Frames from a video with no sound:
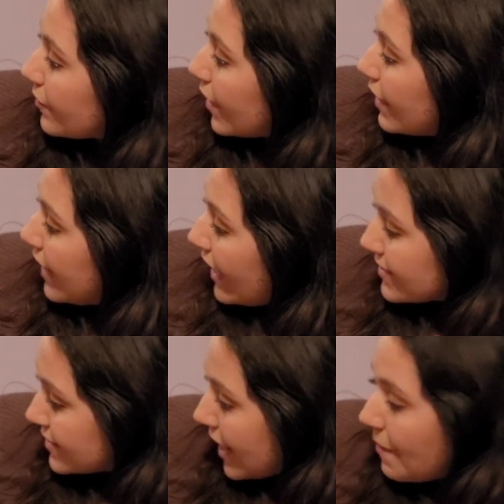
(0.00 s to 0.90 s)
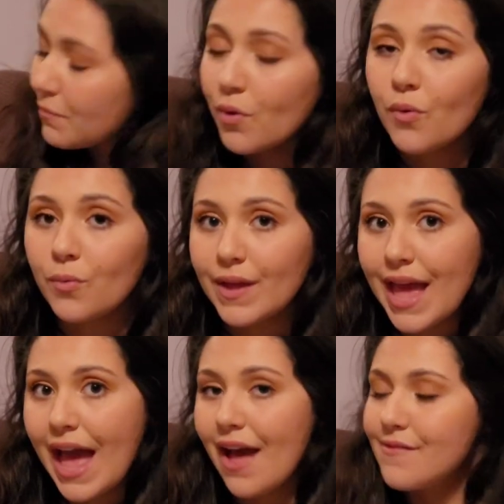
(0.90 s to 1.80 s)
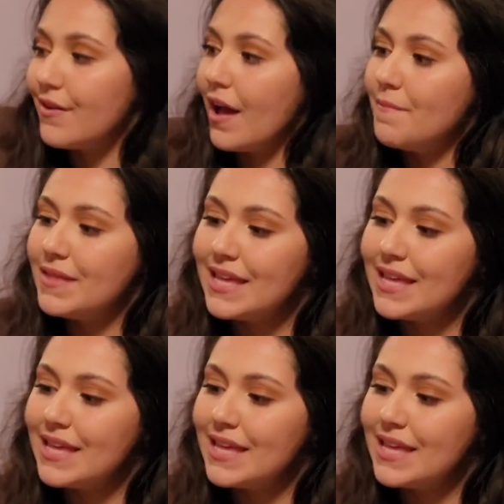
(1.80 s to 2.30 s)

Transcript: Next up, we have the